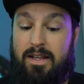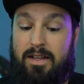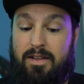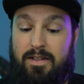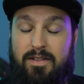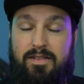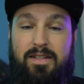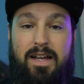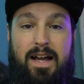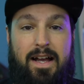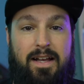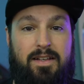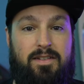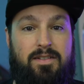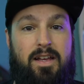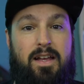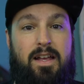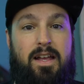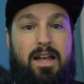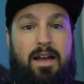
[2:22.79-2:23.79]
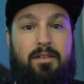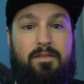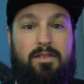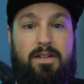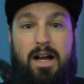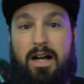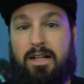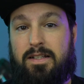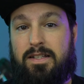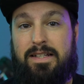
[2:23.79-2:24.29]
These guys have
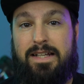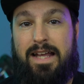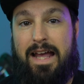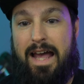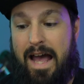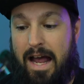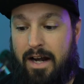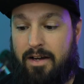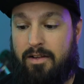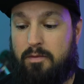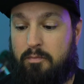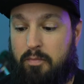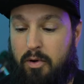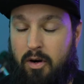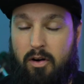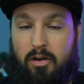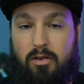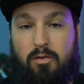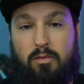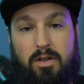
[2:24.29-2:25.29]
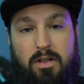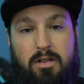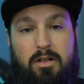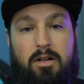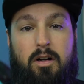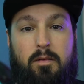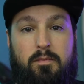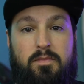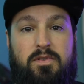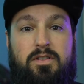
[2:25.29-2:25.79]
knocked it out of the park when it
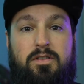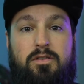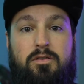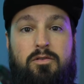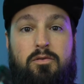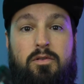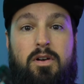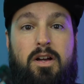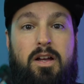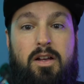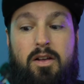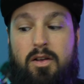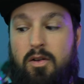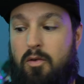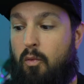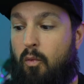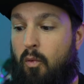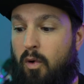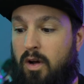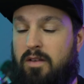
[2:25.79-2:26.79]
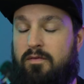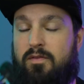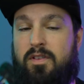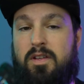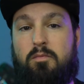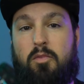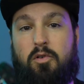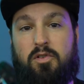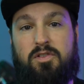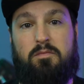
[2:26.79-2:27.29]
comes to one of
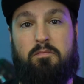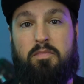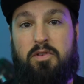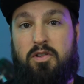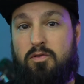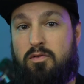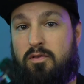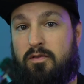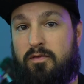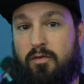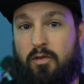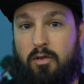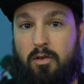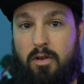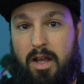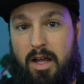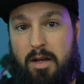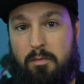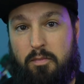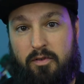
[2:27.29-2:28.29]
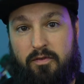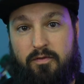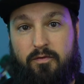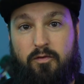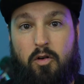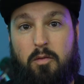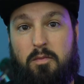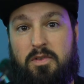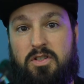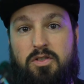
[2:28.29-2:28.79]
the most beautiful and
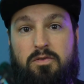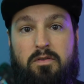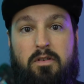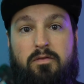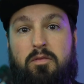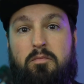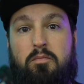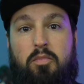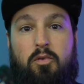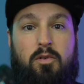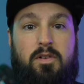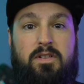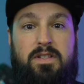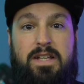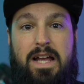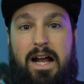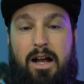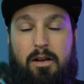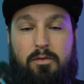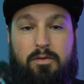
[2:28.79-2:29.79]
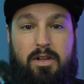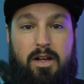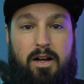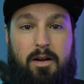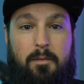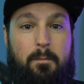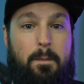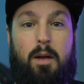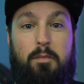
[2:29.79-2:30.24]
performance-driven boards out there.